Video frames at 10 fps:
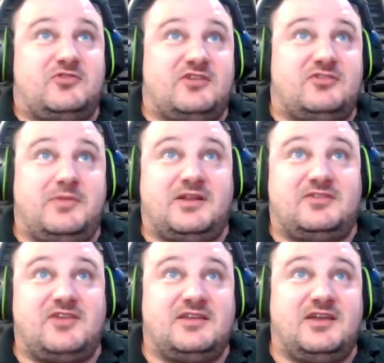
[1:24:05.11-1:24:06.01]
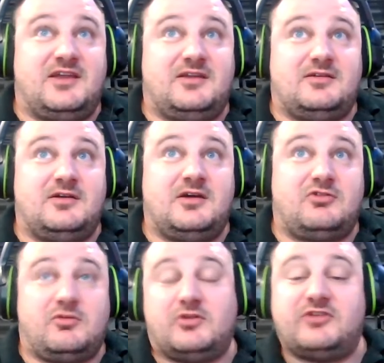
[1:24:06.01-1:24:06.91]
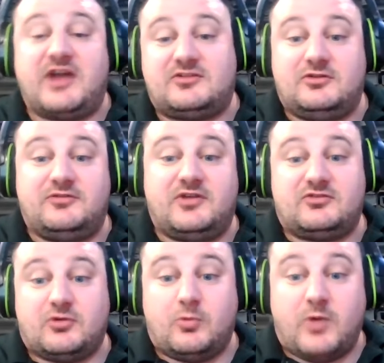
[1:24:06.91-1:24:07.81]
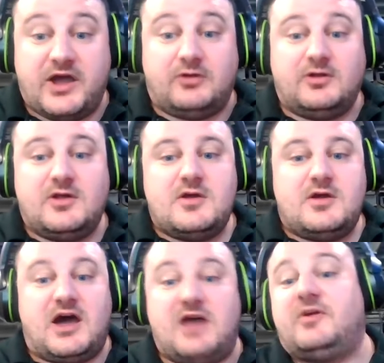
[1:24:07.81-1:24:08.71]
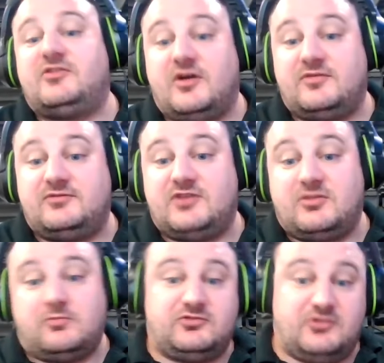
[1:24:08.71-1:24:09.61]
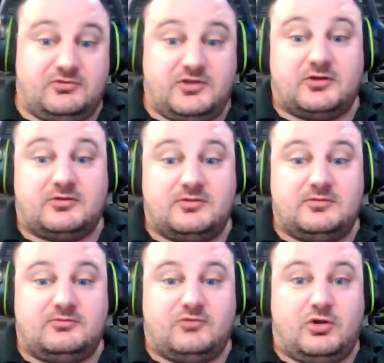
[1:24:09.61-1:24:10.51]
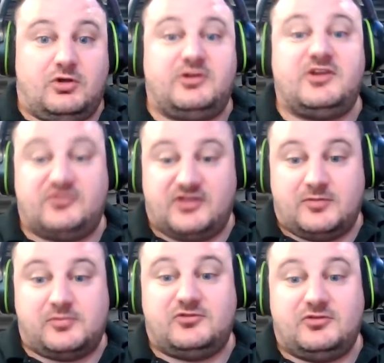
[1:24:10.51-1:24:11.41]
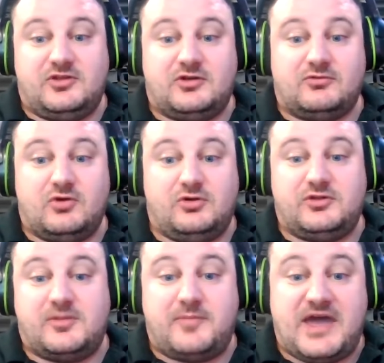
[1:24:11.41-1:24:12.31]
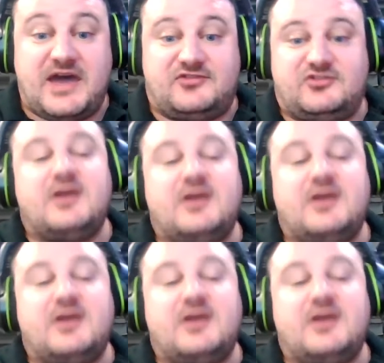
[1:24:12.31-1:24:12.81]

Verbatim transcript: Six have been attending uh, Grimnir Tactical events for a while. Yeah. I myself have done the platoon leader role. He's done the platoon leader role in the past.